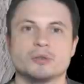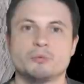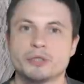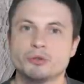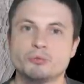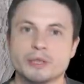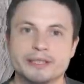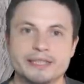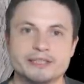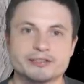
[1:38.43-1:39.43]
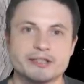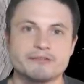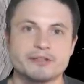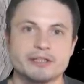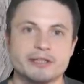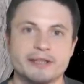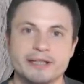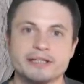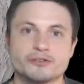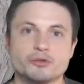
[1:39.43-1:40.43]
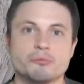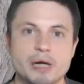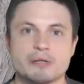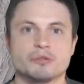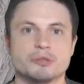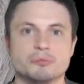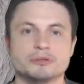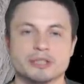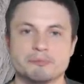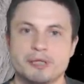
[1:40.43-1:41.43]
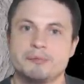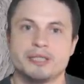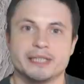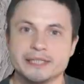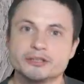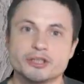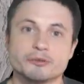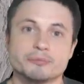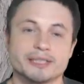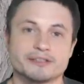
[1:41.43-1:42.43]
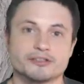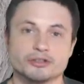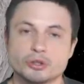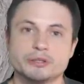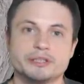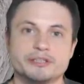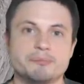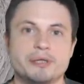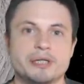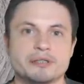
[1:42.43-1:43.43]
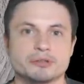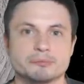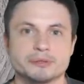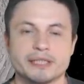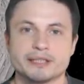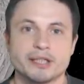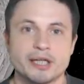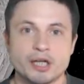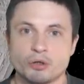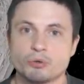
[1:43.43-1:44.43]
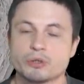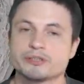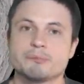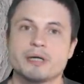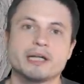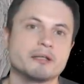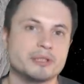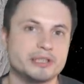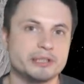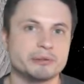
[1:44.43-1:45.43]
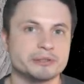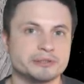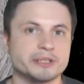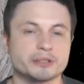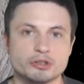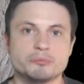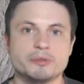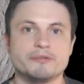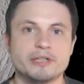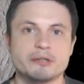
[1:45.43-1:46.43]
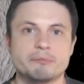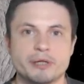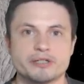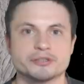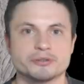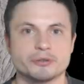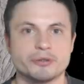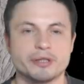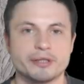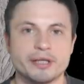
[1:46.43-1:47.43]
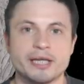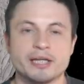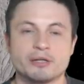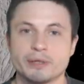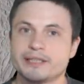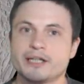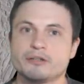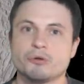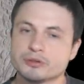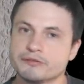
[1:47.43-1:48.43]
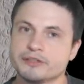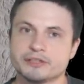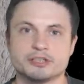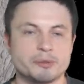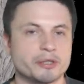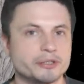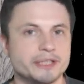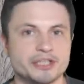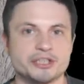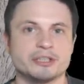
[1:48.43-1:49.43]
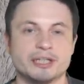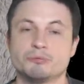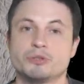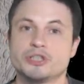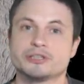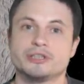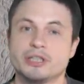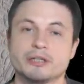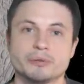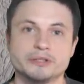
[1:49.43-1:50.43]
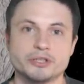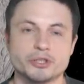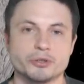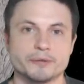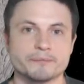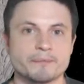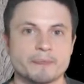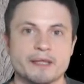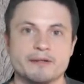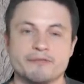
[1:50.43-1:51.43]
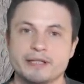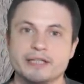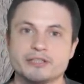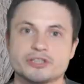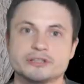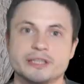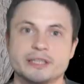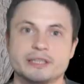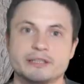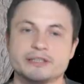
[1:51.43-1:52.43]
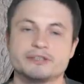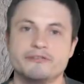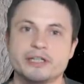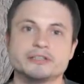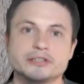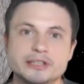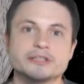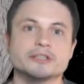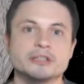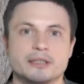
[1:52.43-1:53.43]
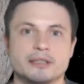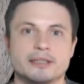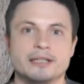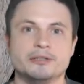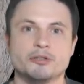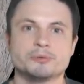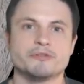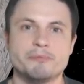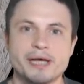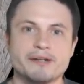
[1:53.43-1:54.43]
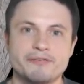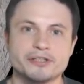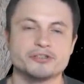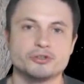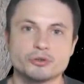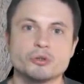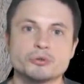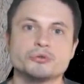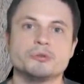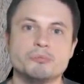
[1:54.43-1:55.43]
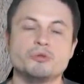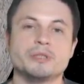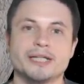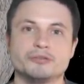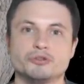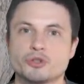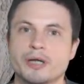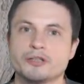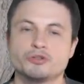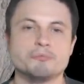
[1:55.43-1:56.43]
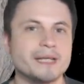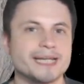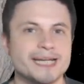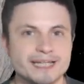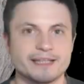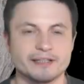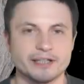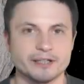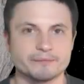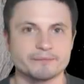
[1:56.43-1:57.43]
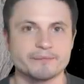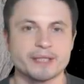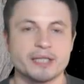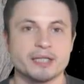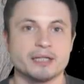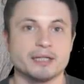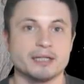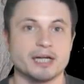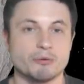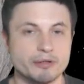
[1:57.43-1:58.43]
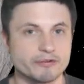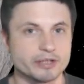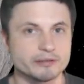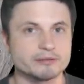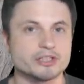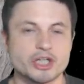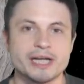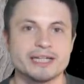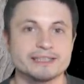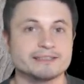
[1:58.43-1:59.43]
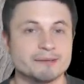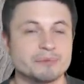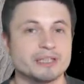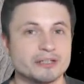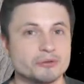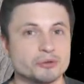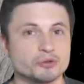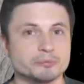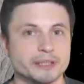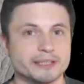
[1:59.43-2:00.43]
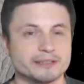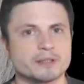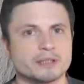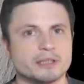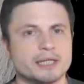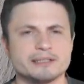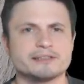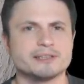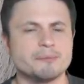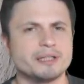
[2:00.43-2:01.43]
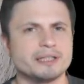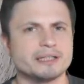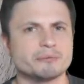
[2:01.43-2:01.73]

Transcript: we could one day discover things to mine on the moon, like maybe helium that's slowly disappearing on the planet, or some other materials that could be very precious on Earth. Right now all of this is speculation and we're just not really sure. Financially, there is very little in terms of benefits to go to the moon and to try to make anything there. However, China has something unusual planned. And it's something that